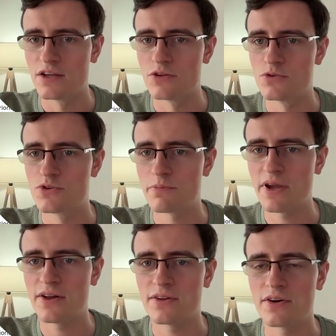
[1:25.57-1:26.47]
User
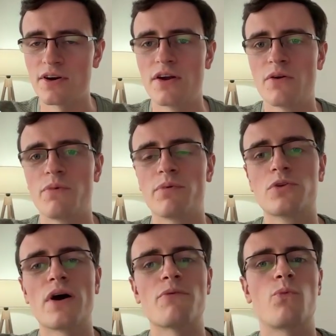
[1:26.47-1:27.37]
picker, we want
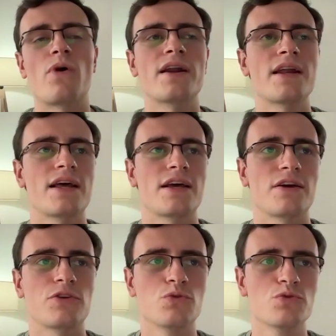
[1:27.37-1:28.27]
to have one
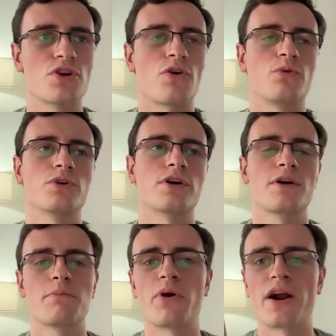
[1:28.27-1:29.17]
user owner
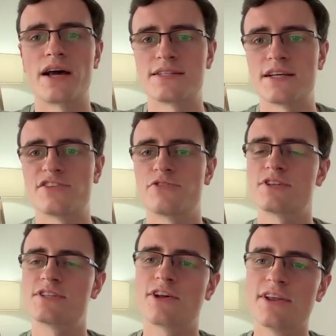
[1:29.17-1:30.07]
per asset, so
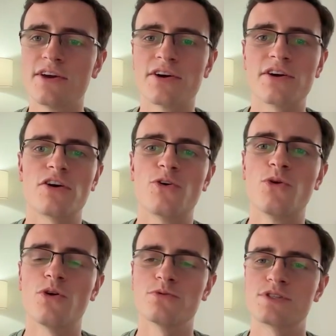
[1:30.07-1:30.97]
it's clear
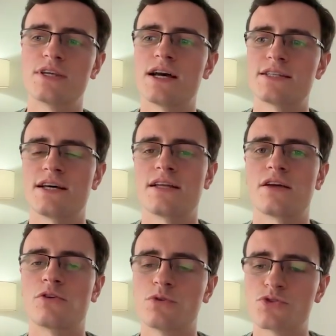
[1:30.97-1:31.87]
who owns the asset
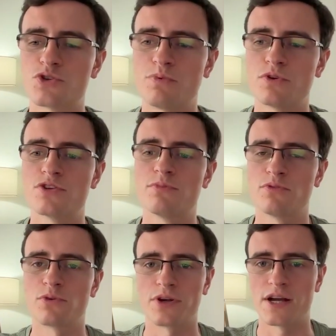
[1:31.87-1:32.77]
and who is responsible
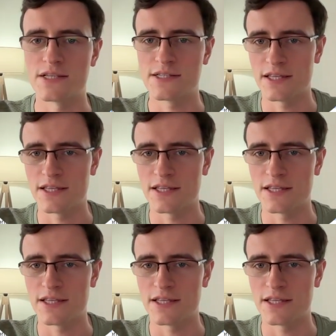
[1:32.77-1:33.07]
for the asset.